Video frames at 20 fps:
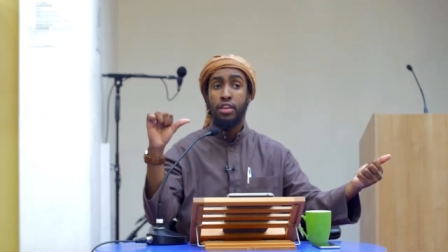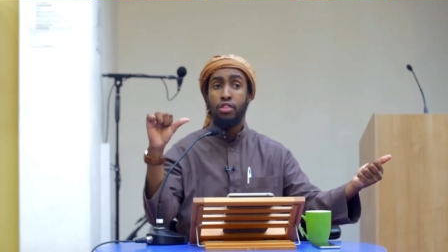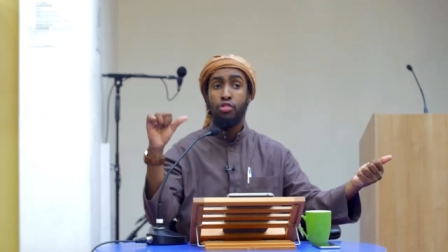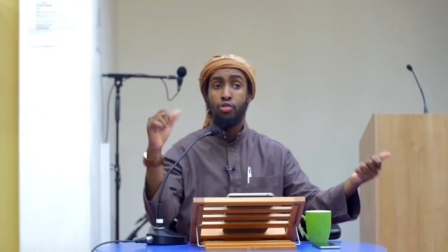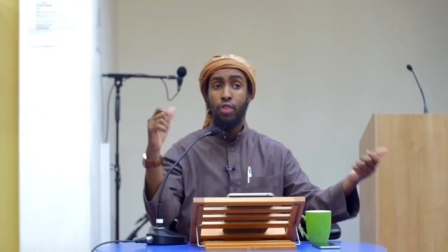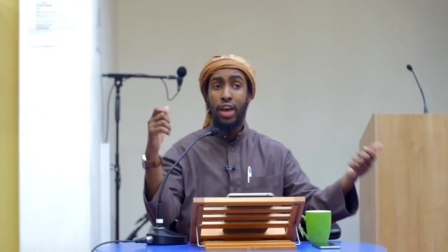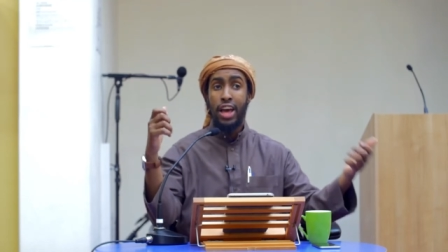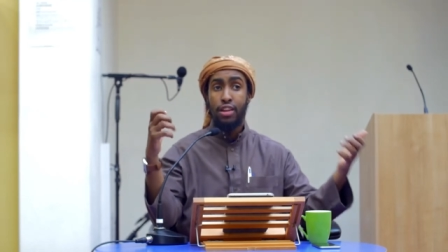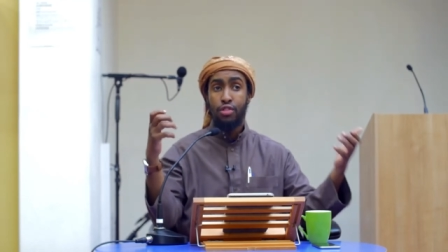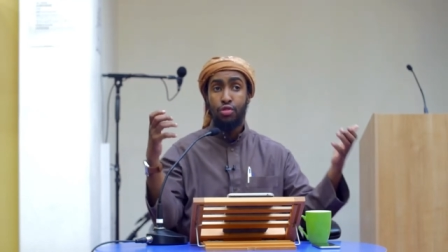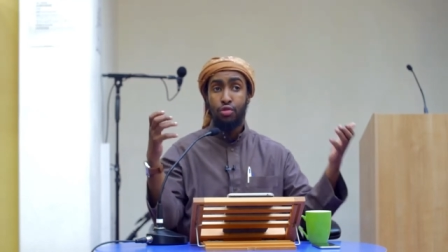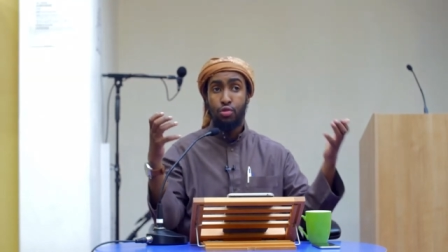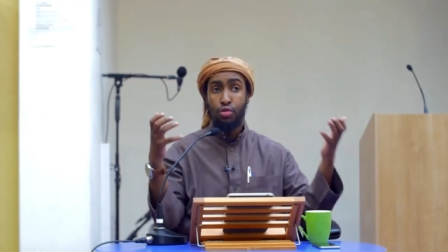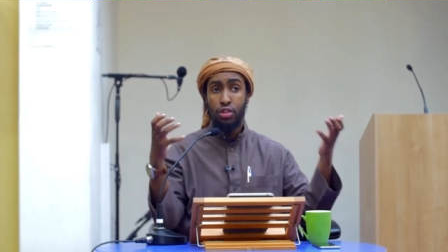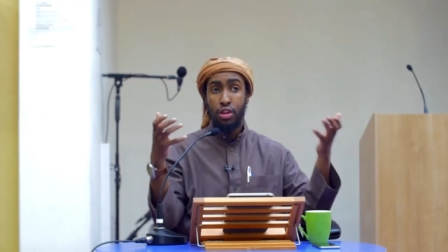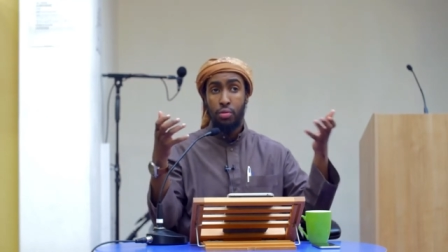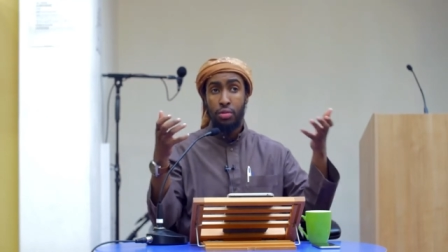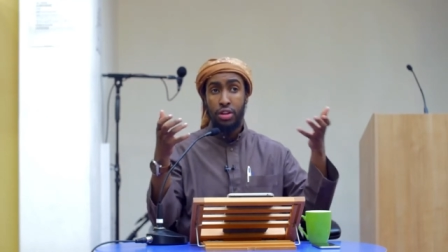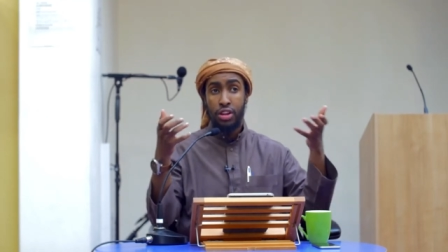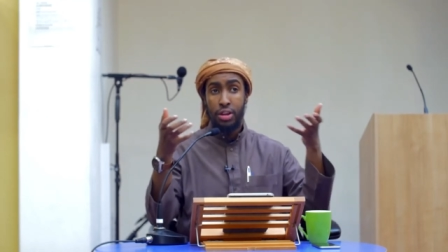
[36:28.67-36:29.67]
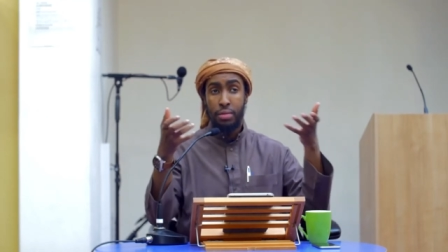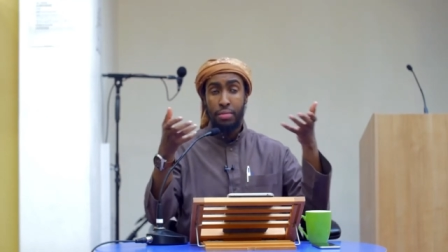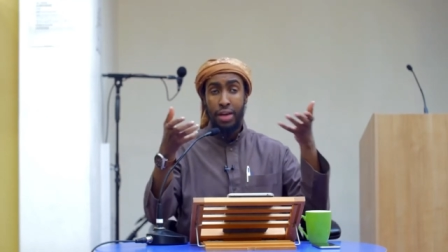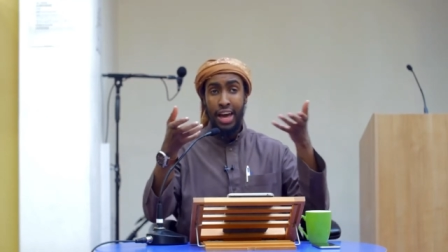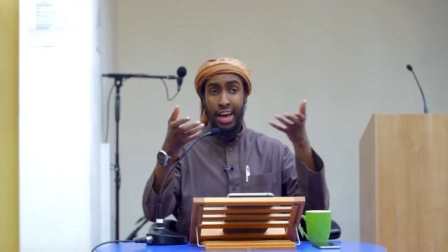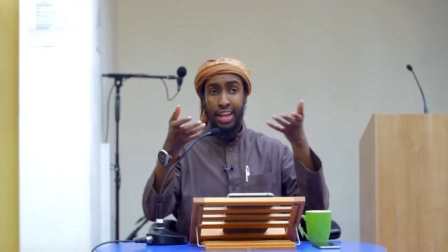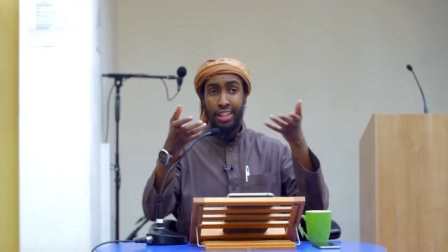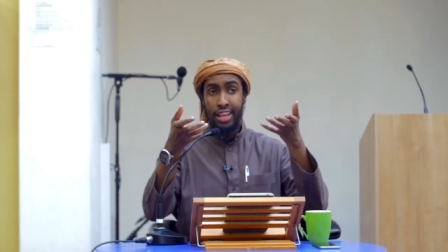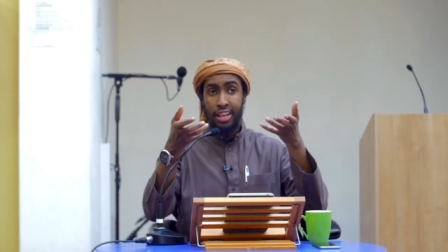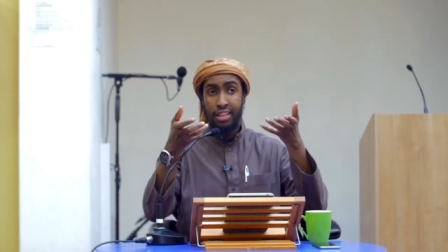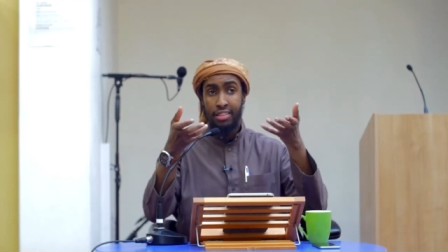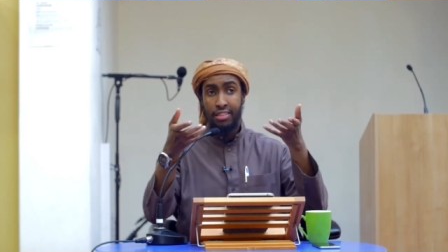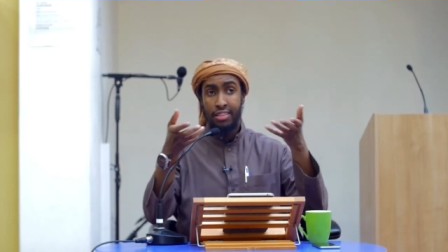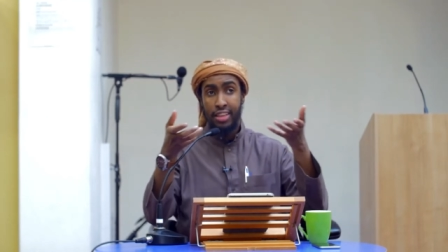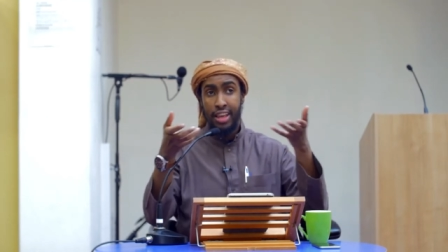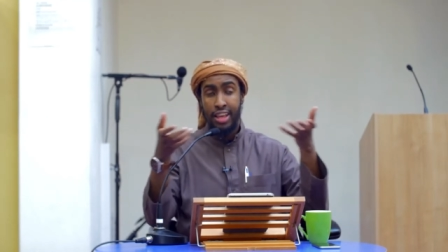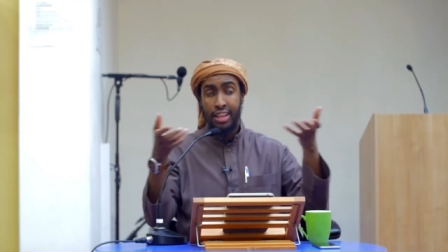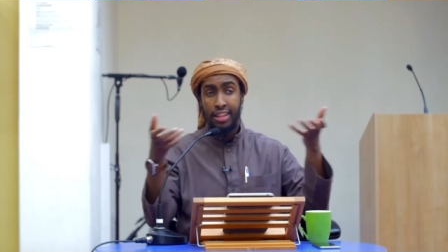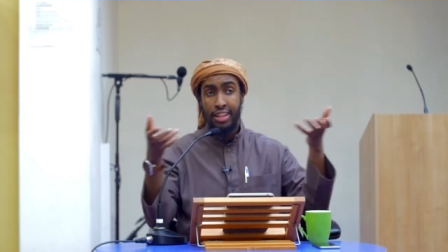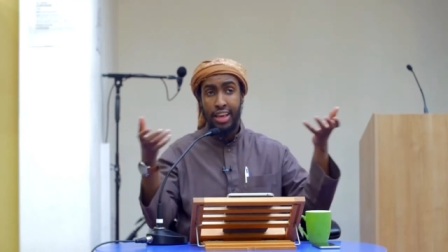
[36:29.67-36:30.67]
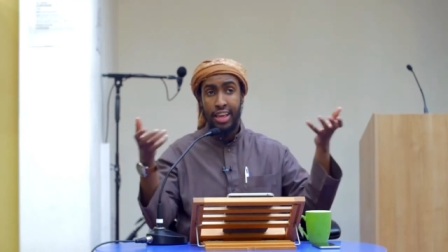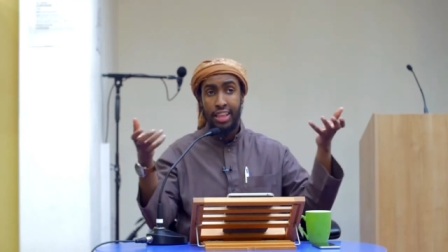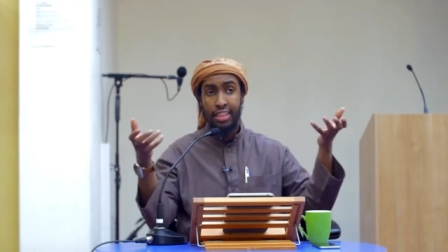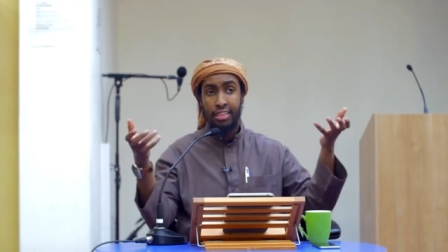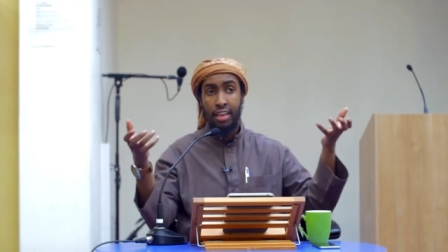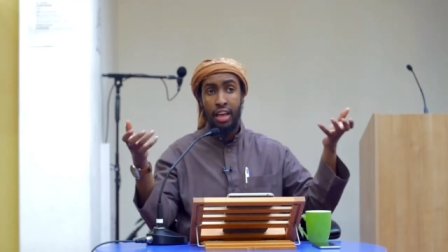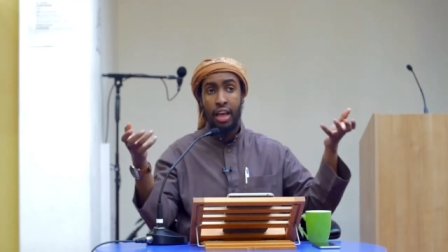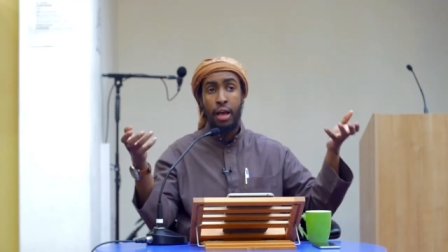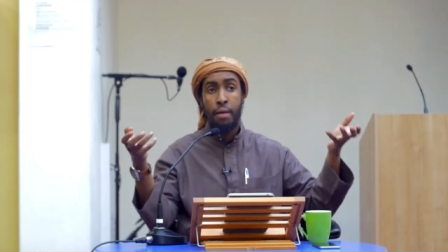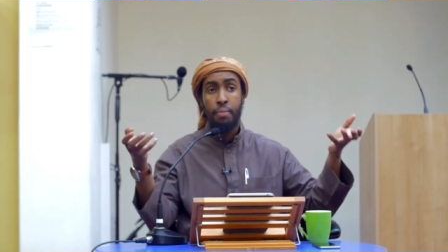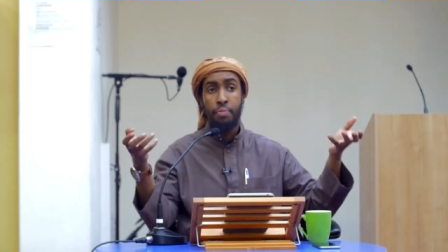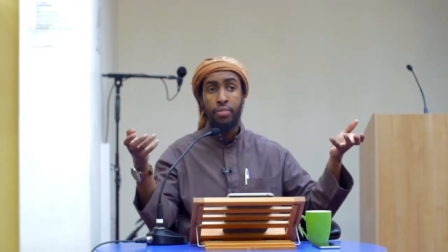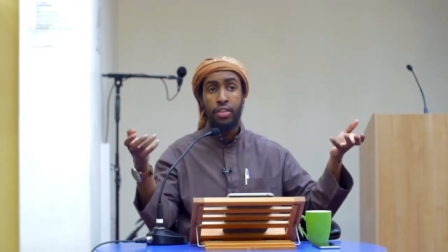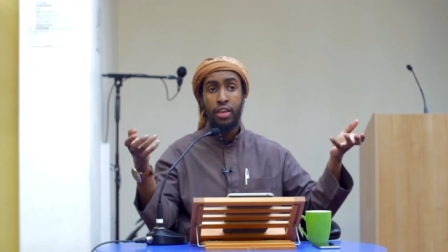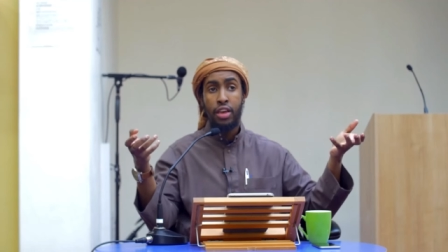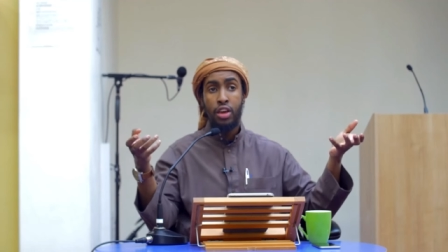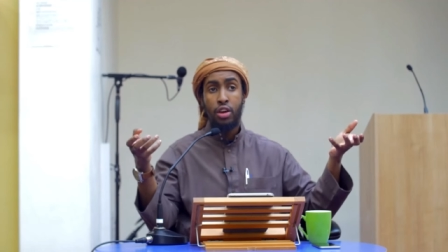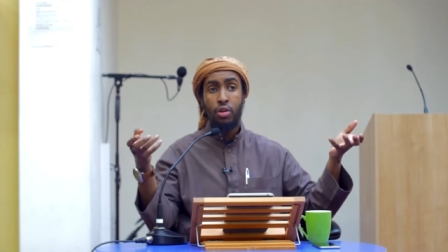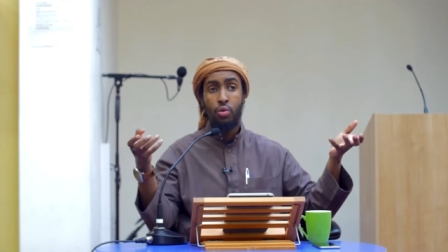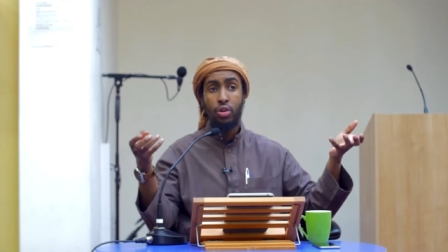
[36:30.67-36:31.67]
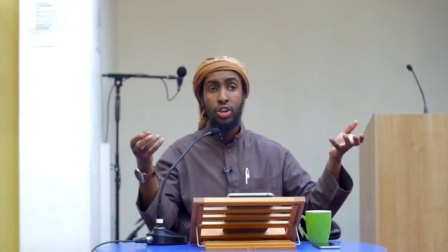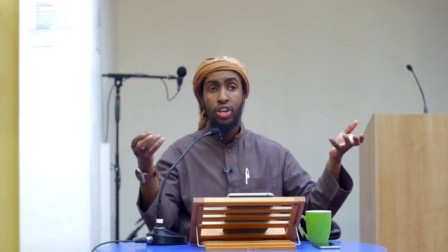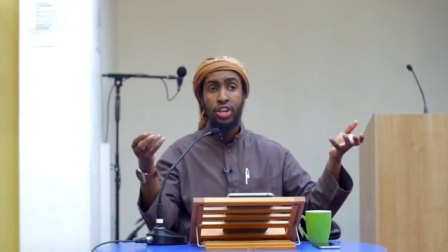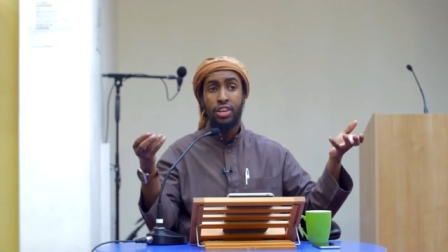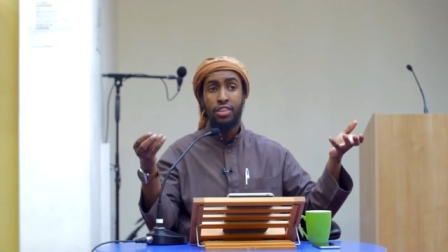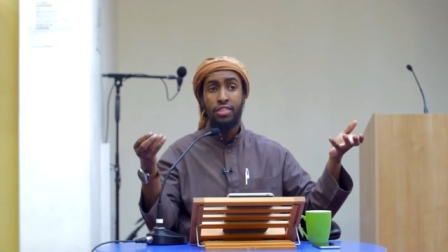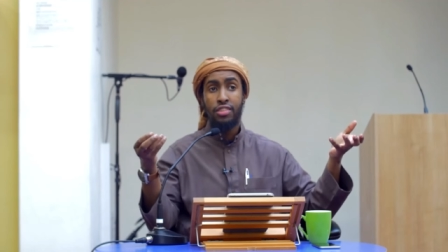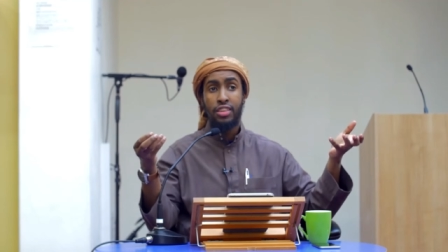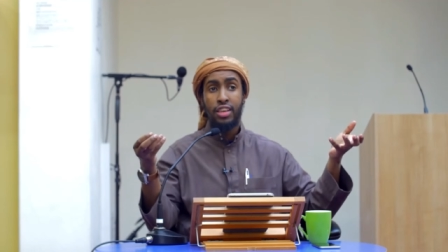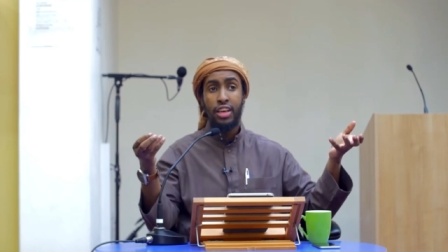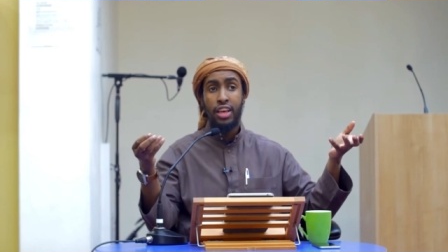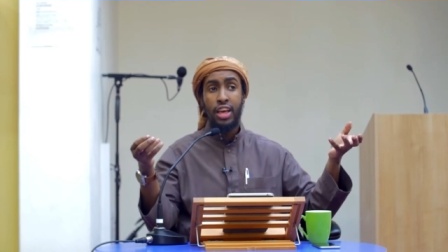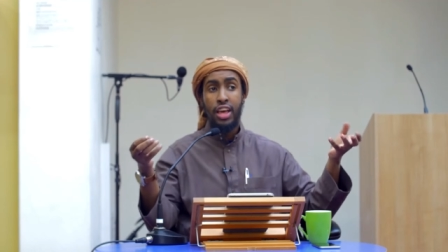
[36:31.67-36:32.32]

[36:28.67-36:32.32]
So Ahlul Sunnah wal Jama'ah, they said a term which is